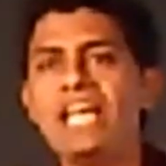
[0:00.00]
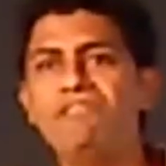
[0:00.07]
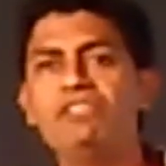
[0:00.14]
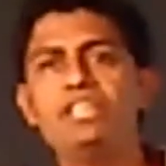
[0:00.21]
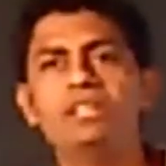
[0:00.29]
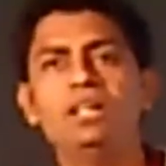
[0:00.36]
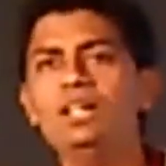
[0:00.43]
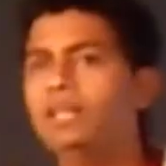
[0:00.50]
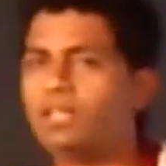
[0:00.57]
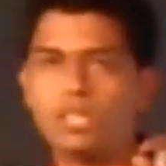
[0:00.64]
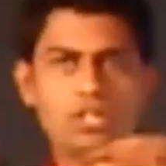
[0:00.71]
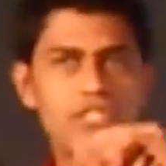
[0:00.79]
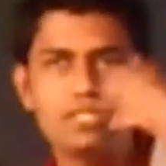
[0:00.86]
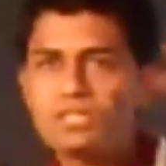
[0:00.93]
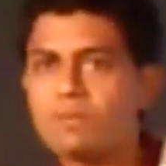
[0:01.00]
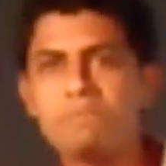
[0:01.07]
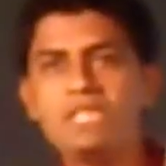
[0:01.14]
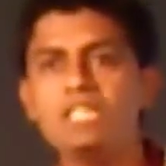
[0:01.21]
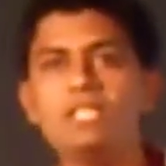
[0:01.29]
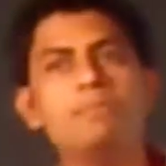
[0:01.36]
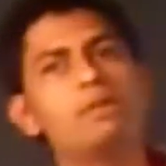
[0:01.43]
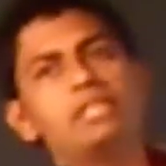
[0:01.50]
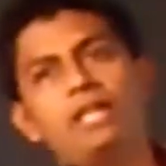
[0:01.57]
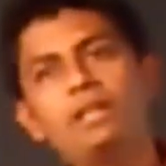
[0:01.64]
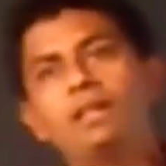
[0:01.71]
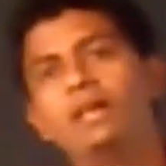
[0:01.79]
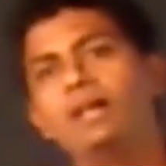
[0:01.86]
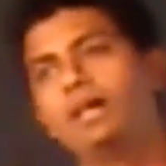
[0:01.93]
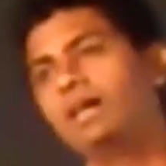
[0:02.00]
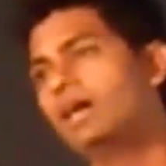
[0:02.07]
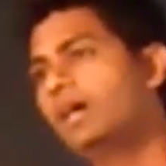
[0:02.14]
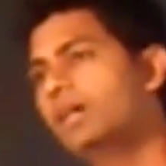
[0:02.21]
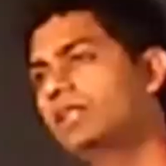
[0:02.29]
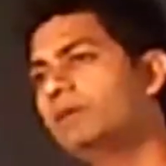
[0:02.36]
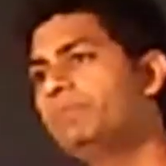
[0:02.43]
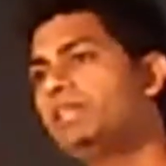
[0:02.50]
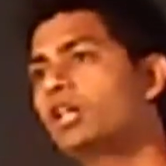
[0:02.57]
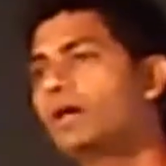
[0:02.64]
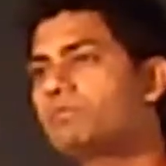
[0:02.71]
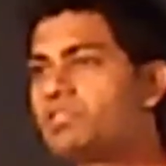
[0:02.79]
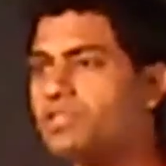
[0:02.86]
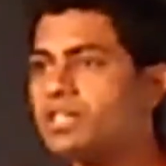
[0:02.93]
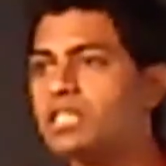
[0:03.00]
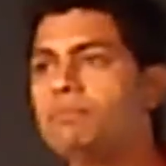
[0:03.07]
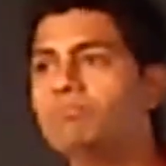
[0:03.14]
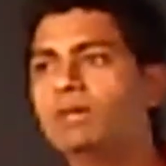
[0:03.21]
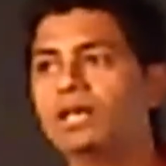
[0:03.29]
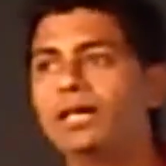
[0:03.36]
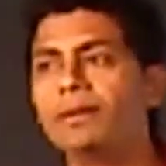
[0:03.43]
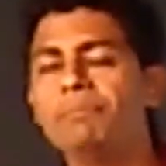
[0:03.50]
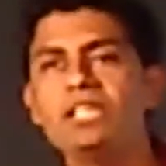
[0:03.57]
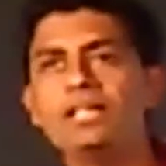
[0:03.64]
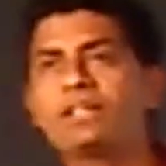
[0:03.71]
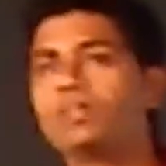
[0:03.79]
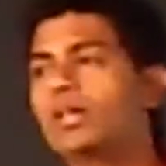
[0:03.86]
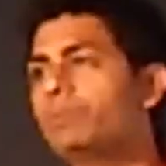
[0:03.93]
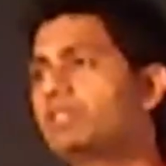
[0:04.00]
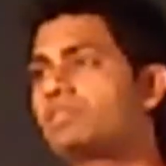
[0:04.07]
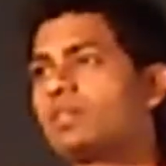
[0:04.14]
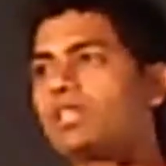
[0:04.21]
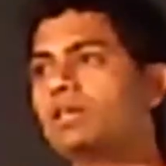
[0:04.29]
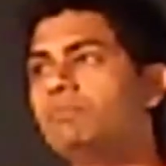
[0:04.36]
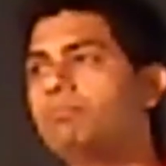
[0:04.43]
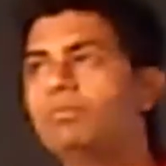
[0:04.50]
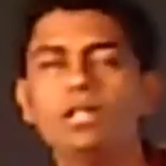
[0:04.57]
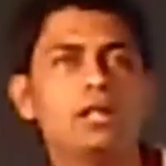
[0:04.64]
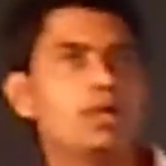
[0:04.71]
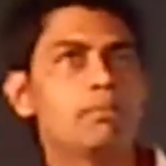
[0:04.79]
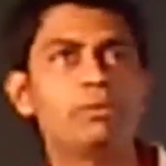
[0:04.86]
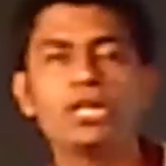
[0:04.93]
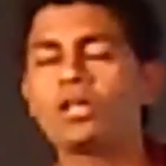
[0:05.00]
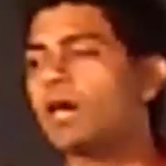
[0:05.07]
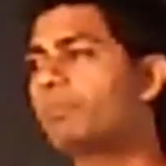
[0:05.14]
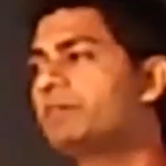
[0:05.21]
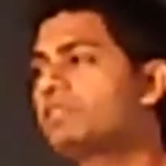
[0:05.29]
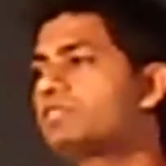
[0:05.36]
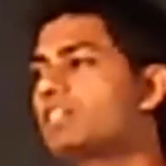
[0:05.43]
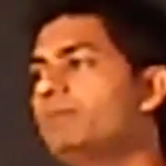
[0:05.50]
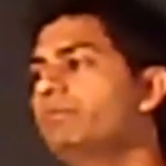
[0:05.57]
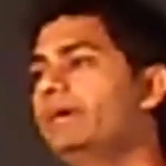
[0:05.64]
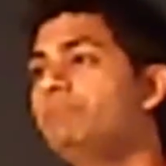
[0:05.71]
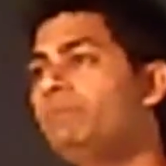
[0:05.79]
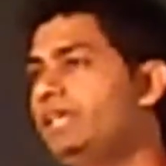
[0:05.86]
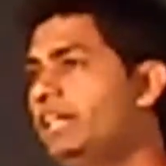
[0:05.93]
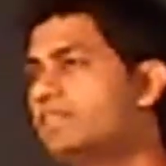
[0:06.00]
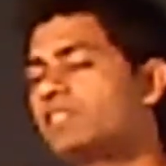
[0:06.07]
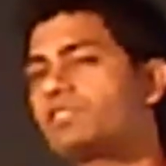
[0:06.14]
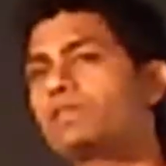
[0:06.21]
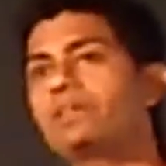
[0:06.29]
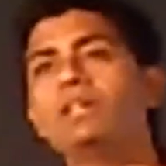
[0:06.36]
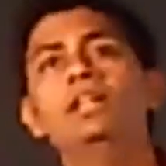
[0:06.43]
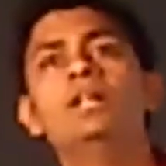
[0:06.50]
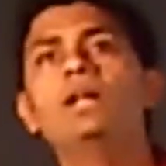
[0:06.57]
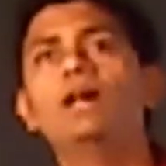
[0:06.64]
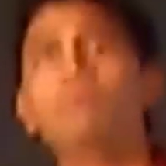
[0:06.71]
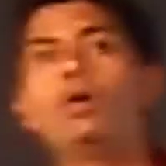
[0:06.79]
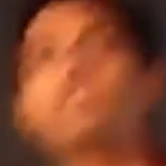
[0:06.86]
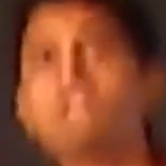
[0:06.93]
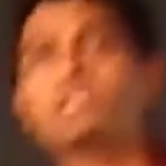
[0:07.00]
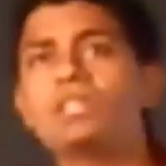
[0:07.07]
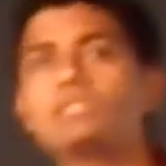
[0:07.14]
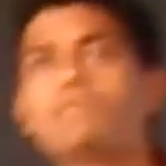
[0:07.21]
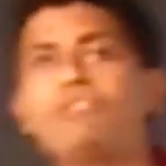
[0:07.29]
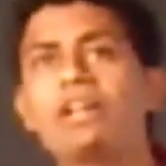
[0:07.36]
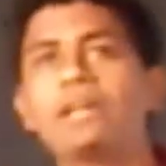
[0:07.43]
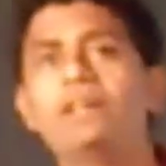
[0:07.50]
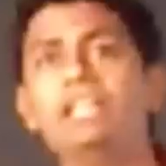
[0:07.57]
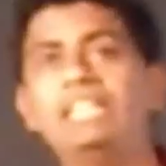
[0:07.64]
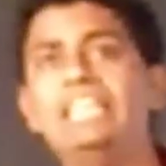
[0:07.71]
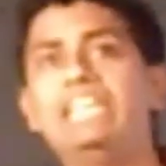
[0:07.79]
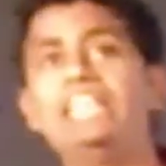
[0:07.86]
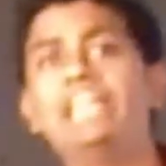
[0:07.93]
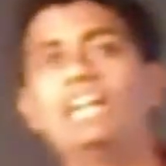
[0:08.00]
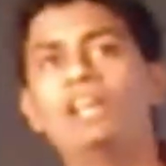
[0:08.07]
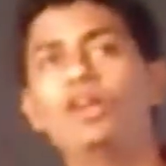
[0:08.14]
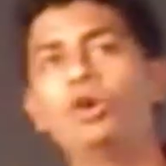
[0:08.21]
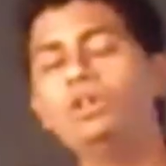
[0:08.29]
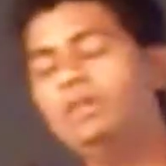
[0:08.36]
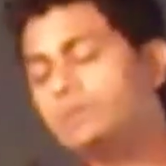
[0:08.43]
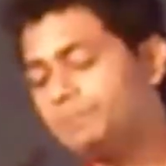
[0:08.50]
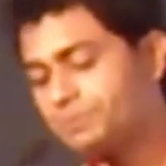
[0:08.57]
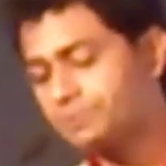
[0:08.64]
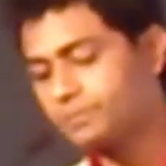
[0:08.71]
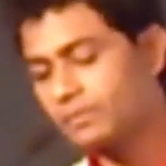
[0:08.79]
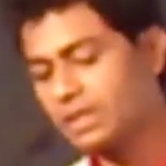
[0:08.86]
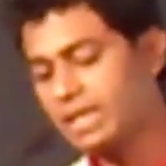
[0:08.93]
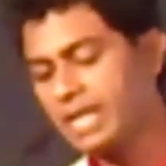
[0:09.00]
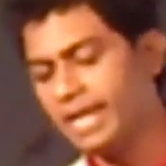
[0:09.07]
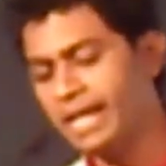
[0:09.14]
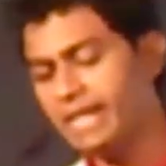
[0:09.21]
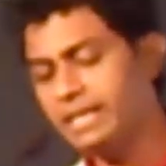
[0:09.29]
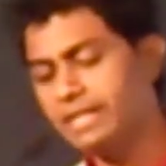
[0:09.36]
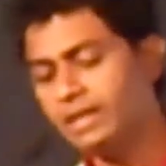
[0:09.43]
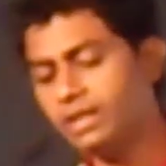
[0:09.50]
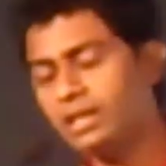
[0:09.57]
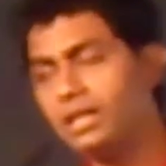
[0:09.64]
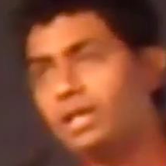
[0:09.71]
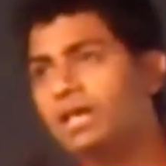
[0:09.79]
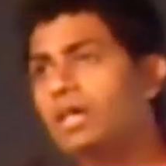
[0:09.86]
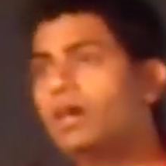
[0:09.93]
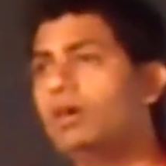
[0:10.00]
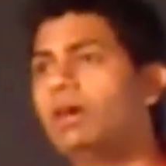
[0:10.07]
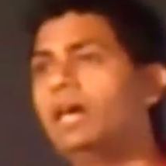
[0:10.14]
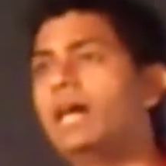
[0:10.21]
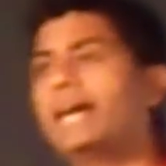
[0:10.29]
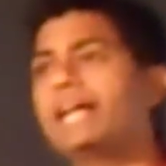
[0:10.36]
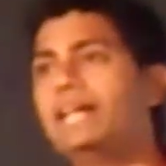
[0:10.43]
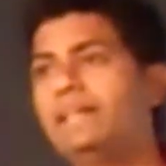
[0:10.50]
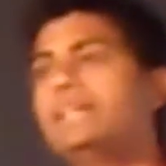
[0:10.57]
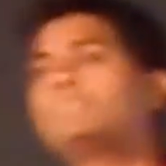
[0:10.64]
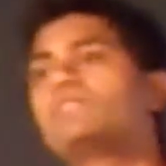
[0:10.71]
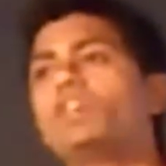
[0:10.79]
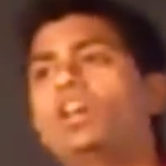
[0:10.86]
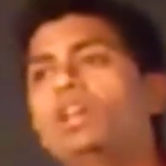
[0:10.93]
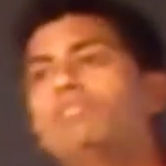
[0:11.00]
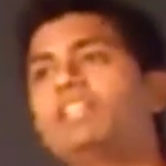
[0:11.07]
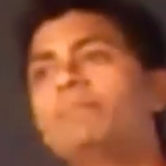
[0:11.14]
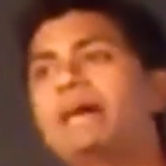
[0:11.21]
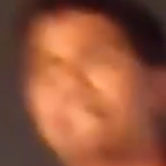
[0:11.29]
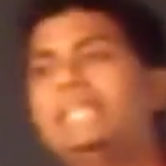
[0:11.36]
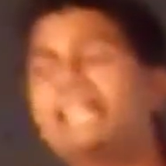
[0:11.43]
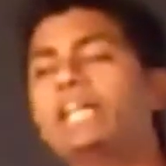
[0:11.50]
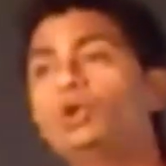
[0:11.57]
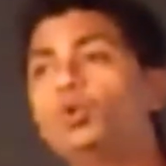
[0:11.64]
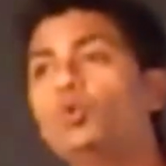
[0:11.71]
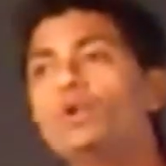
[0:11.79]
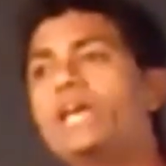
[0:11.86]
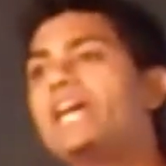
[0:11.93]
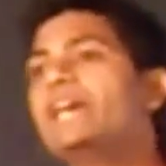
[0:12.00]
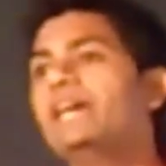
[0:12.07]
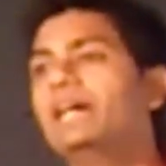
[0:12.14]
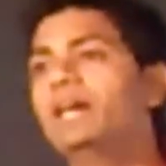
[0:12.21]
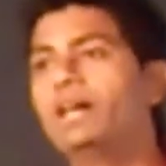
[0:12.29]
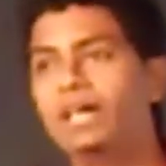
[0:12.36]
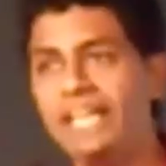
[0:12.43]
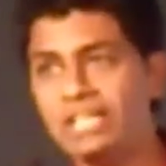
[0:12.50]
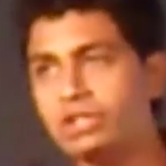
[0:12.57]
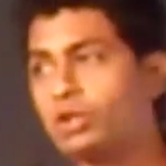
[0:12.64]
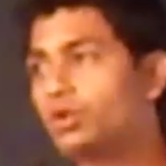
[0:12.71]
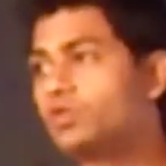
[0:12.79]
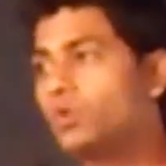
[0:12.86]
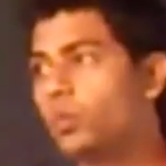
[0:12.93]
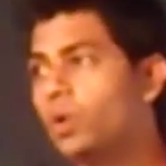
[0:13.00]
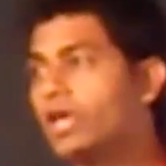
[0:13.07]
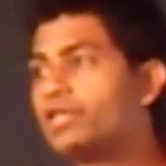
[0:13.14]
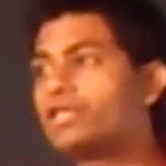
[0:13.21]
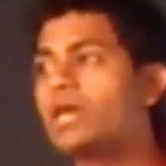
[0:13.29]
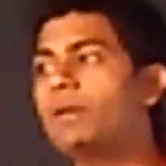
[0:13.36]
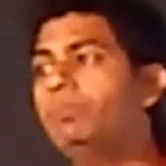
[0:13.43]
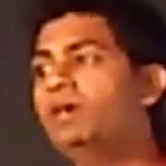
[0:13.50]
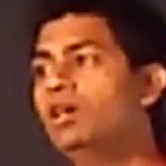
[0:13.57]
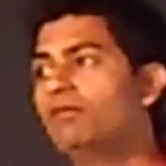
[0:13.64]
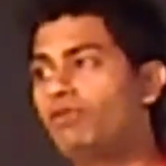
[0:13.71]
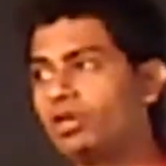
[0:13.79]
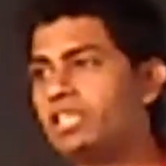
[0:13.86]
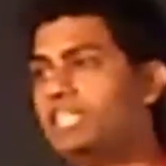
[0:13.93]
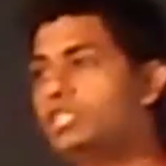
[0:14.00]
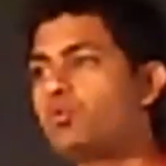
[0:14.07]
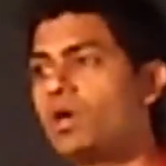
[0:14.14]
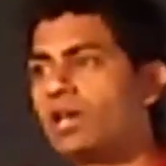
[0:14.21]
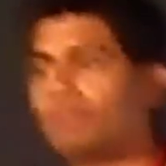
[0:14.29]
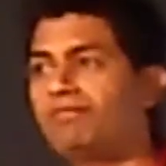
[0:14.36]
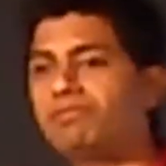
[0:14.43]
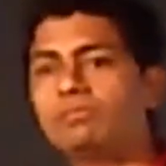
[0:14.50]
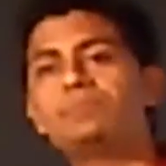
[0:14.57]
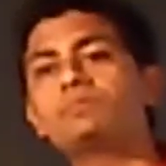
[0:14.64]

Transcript: every year, not just BE, but then the BCom stream, BA economics stream, BA corporate stream, MBAs, etc. About 6,500 in India alone. And I address all of them. I take a 2-day exclusive workshop for each one of